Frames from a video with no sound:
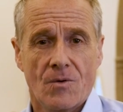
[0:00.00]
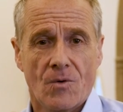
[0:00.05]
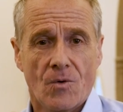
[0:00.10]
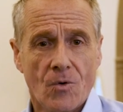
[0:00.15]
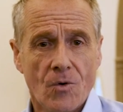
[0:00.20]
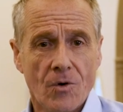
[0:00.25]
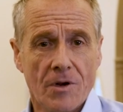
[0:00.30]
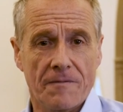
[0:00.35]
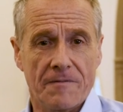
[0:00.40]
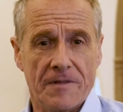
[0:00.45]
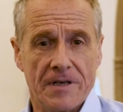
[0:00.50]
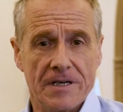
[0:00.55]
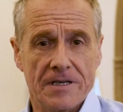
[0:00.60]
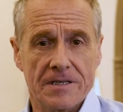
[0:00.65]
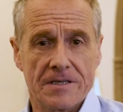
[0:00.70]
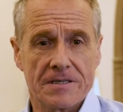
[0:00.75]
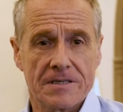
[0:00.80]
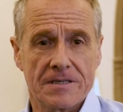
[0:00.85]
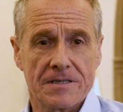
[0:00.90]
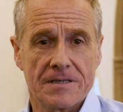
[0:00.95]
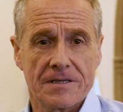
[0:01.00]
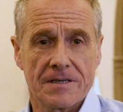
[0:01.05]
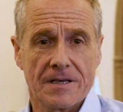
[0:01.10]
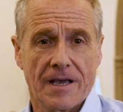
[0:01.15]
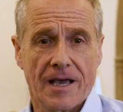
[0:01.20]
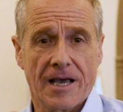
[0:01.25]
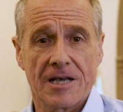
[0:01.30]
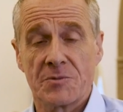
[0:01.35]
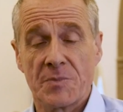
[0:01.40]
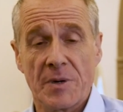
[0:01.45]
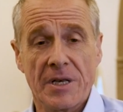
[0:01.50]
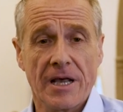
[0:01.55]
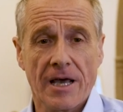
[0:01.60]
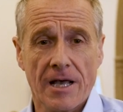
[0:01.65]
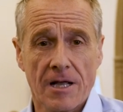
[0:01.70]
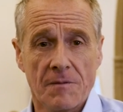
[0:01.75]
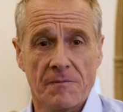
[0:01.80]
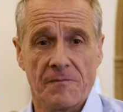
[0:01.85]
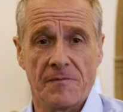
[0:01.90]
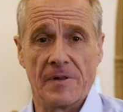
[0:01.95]
All of this has been
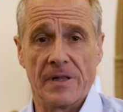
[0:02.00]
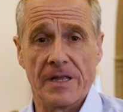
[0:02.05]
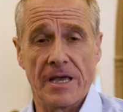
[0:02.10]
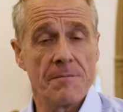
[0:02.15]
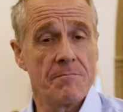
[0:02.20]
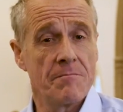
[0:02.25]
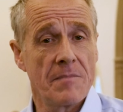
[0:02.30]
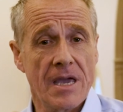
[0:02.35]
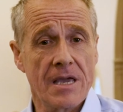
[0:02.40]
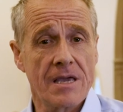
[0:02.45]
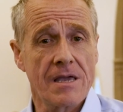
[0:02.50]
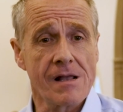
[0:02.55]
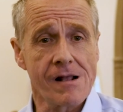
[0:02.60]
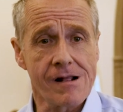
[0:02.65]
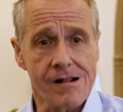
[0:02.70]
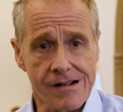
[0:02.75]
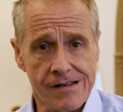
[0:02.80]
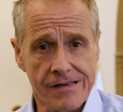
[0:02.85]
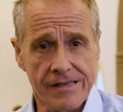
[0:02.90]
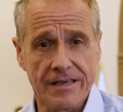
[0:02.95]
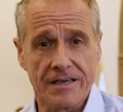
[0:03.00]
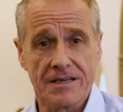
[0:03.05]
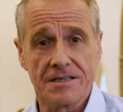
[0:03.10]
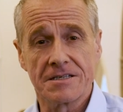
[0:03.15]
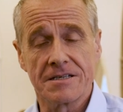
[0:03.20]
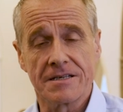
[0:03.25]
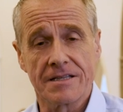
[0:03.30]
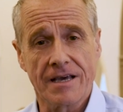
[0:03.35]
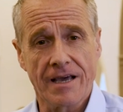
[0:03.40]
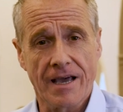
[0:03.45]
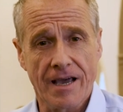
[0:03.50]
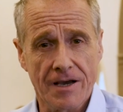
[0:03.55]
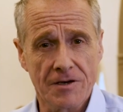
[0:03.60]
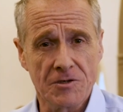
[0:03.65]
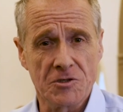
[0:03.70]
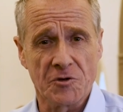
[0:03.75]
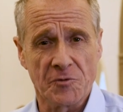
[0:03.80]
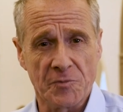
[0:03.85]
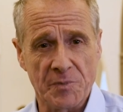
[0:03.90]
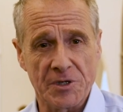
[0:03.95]
helpful in making clear to the
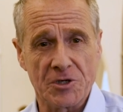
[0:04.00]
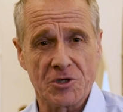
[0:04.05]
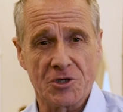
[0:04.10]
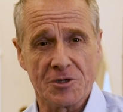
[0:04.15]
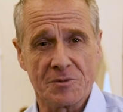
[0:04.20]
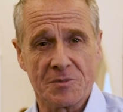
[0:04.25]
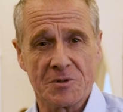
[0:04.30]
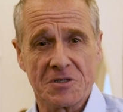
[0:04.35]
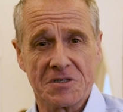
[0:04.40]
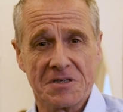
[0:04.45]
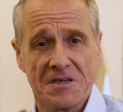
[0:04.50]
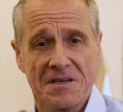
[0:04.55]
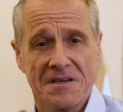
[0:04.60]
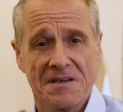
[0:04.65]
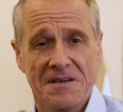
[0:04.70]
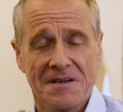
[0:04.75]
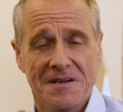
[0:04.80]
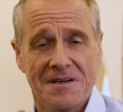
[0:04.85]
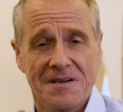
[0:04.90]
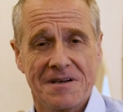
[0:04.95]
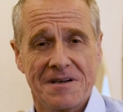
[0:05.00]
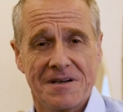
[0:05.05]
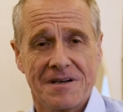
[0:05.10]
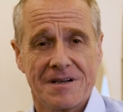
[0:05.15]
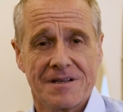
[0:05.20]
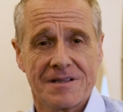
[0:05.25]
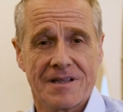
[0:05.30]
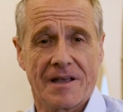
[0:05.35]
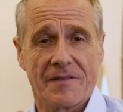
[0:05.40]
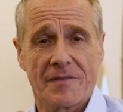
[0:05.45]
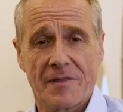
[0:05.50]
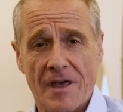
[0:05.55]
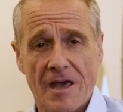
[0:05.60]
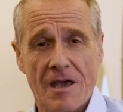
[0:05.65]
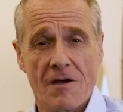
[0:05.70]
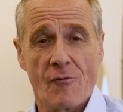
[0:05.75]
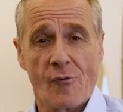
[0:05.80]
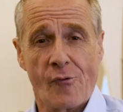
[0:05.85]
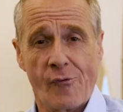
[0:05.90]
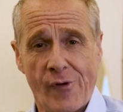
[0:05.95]
House of Bishops that
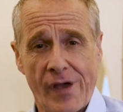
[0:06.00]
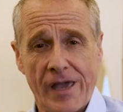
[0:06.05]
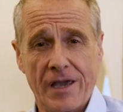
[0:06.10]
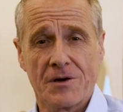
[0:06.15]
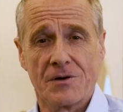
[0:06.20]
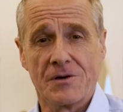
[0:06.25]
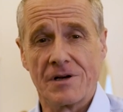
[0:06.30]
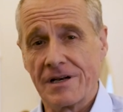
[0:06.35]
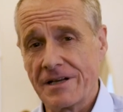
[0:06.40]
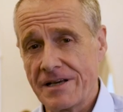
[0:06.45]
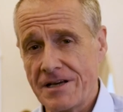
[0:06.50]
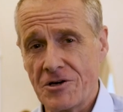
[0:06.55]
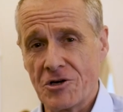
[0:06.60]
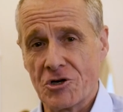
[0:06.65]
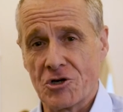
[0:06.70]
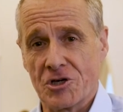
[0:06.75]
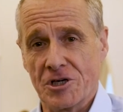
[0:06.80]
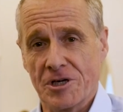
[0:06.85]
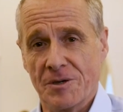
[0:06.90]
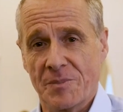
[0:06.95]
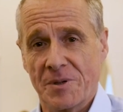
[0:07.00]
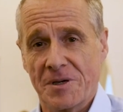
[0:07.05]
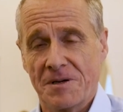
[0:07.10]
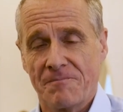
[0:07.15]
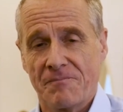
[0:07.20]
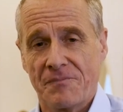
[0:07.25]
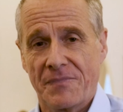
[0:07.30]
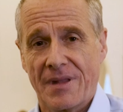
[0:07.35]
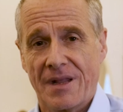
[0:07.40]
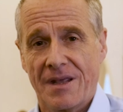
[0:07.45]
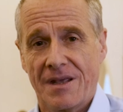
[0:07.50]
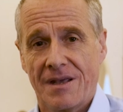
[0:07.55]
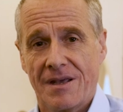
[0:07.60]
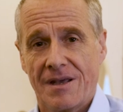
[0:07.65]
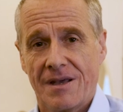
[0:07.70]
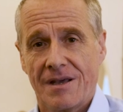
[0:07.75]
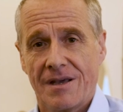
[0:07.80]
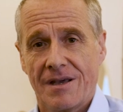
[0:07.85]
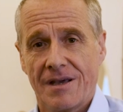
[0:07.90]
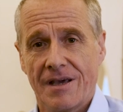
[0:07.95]
their failed leadership
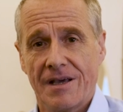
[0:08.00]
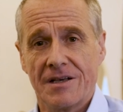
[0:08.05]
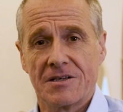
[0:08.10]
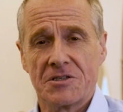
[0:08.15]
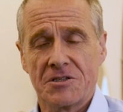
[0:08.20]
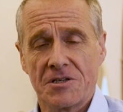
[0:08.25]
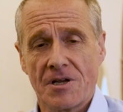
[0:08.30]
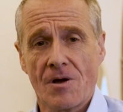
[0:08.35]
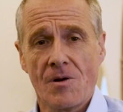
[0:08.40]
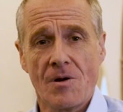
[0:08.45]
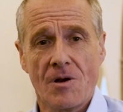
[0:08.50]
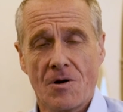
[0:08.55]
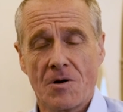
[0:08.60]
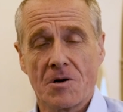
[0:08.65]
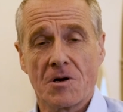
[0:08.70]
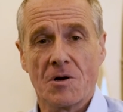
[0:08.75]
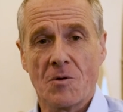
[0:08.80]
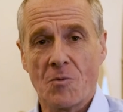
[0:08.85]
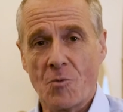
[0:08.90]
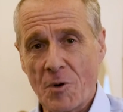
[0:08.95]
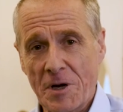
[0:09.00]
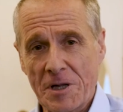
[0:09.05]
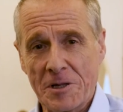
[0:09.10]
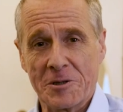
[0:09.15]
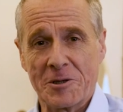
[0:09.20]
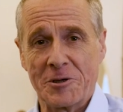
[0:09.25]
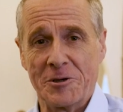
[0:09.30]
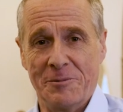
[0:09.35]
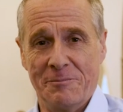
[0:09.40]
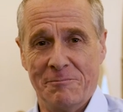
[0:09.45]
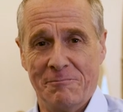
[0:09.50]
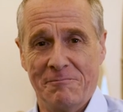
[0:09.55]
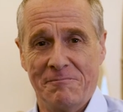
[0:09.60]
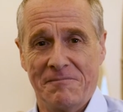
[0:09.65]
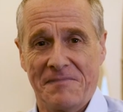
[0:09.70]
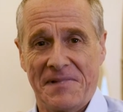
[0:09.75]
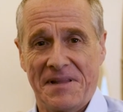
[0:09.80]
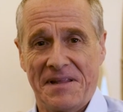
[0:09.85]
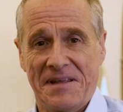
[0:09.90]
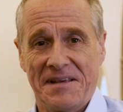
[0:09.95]
is no longer welcome
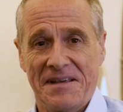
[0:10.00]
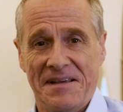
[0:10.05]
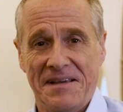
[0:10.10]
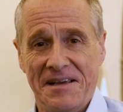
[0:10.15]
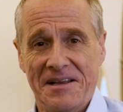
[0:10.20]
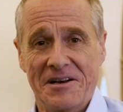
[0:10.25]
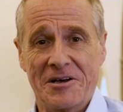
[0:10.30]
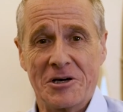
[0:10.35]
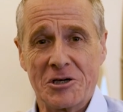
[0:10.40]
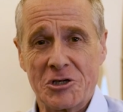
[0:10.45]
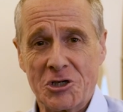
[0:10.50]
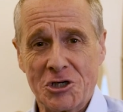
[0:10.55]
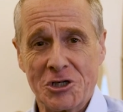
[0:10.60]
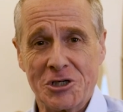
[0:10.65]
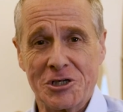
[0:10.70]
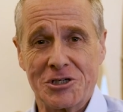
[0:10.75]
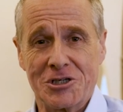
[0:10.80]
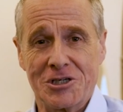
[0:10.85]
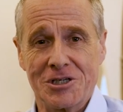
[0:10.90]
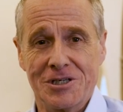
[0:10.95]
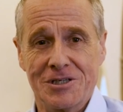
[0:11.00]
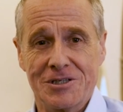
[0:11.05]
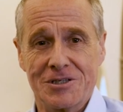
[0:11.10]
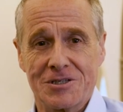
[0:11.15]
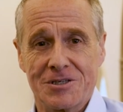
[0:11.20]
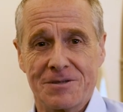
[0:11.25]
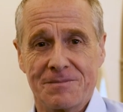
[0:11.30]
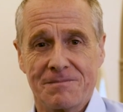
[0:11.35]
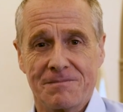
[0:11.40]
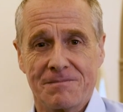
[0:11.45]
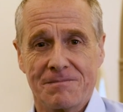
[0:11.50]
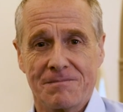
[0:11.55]
in our churches.